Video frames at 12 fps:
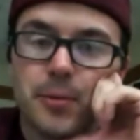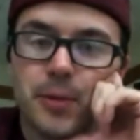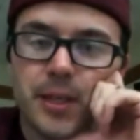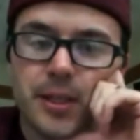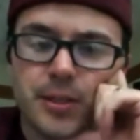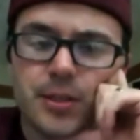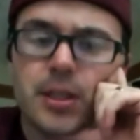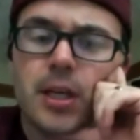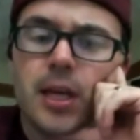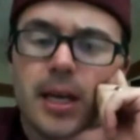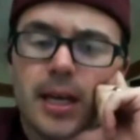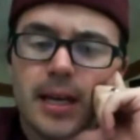readers
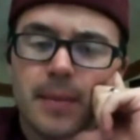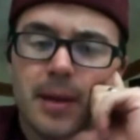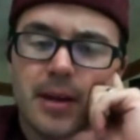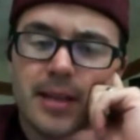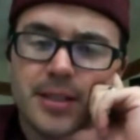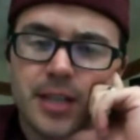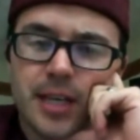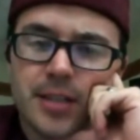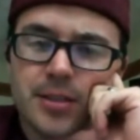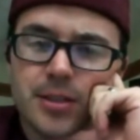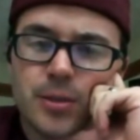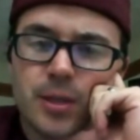and about
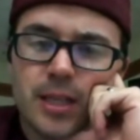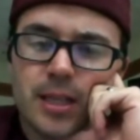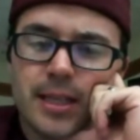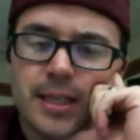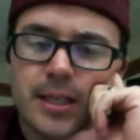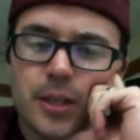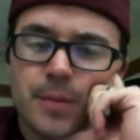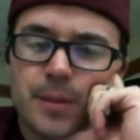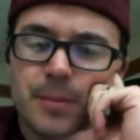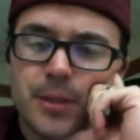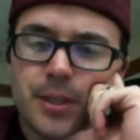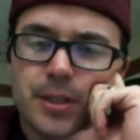education. So I think Linda
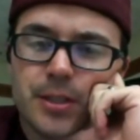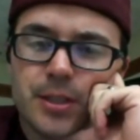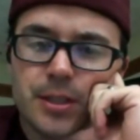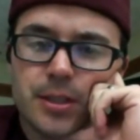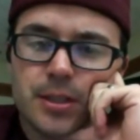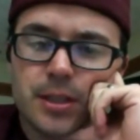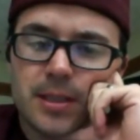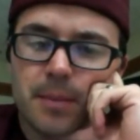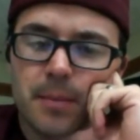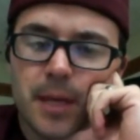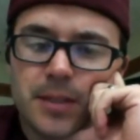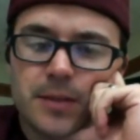Urban Books is a
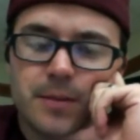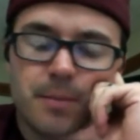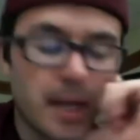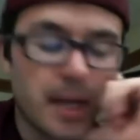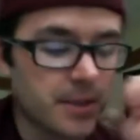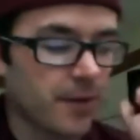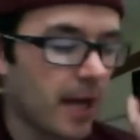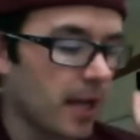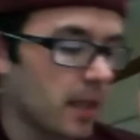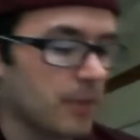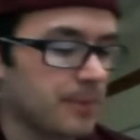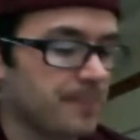must
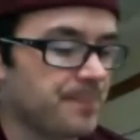follow.